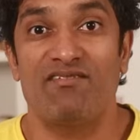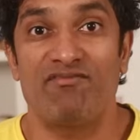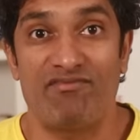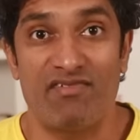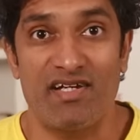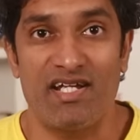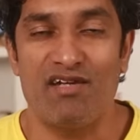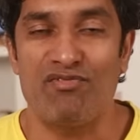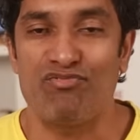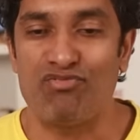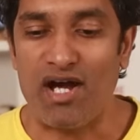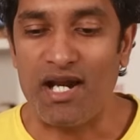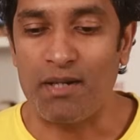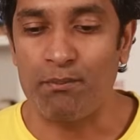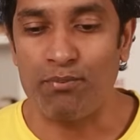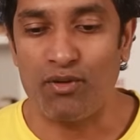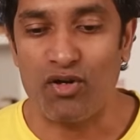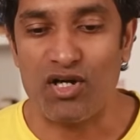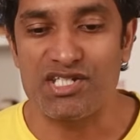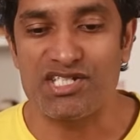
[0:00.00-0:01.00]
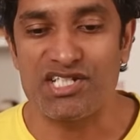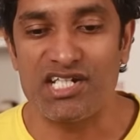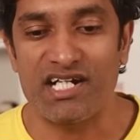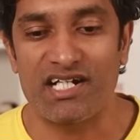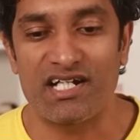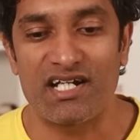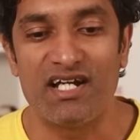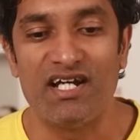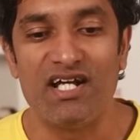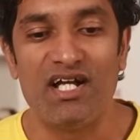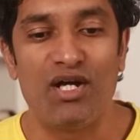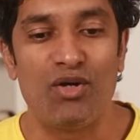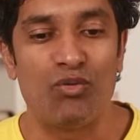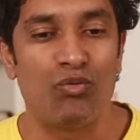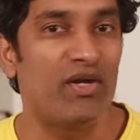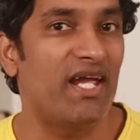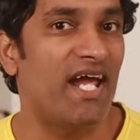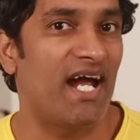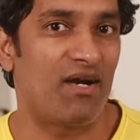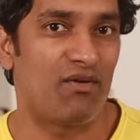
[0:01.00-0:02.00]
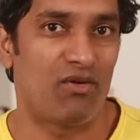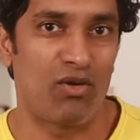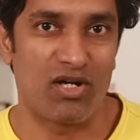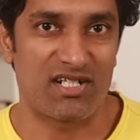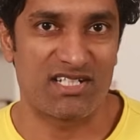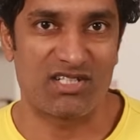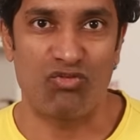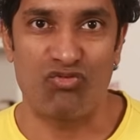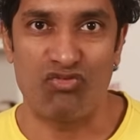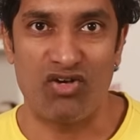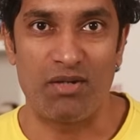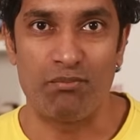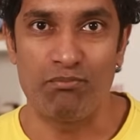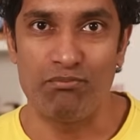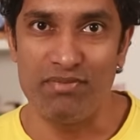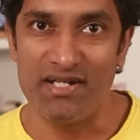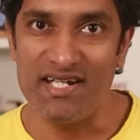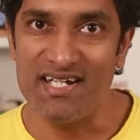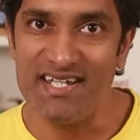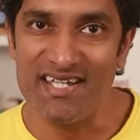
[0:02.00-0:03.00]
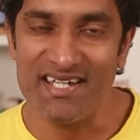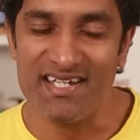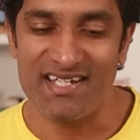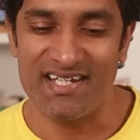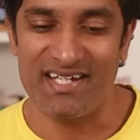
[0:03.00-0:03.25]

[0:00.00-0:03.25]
a very fun project. We had lots of fun building